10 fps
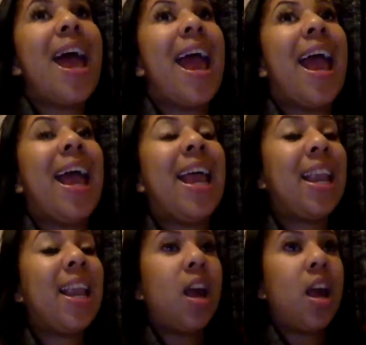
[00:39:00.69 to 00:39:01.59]

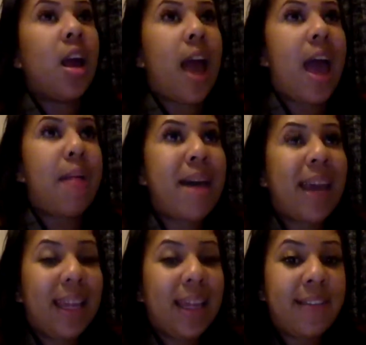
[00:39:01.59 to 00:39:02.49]
And at my
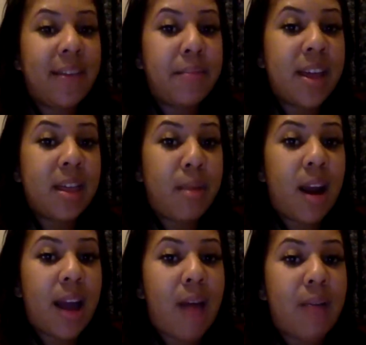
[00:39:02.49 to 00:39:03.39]
11 month
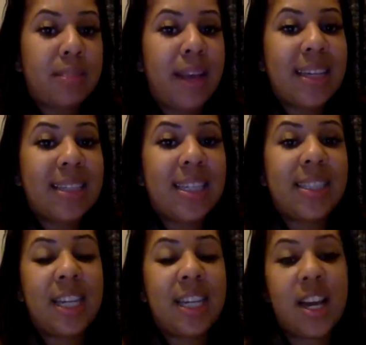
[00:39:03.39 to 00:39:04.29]
mark, I was making
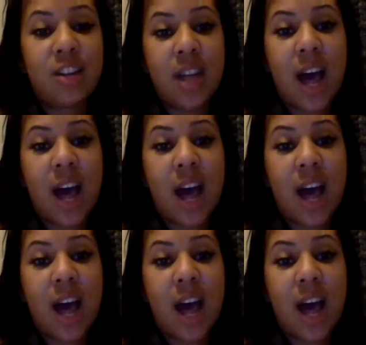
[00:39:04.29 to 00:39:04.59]
$1,600.